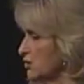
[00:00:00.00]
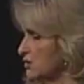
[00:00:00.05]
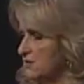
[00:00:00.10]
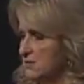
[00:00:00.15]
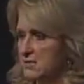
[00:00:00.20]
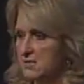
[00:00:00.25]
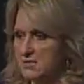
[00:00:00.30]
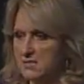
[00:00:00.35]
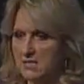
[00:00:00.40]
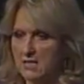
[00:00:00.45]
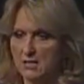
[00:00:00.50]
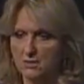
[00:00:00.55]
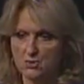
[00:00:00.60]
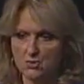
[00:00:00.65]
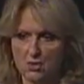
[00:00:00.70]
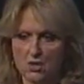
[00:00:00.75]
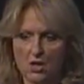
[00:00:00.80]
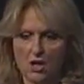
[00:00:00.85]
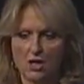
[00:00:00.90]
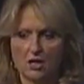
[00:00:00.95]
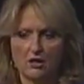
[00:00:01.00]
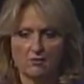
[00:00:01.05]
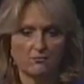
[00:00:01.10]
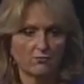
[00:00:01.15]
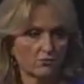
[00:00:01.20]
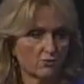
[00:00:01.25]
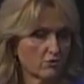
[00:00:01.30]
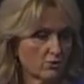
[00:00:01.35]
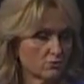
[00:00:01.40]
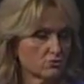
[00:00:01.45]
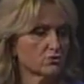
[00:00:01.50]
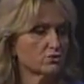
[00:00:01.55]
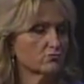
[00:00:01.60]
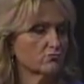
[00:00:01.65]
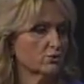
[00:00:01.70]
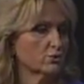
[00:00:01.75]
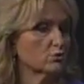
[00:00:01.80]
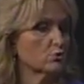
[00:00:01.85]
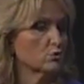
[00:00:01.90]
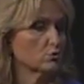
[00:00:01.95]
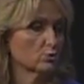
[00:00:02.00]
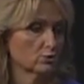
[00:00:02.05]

in the States, for those of you who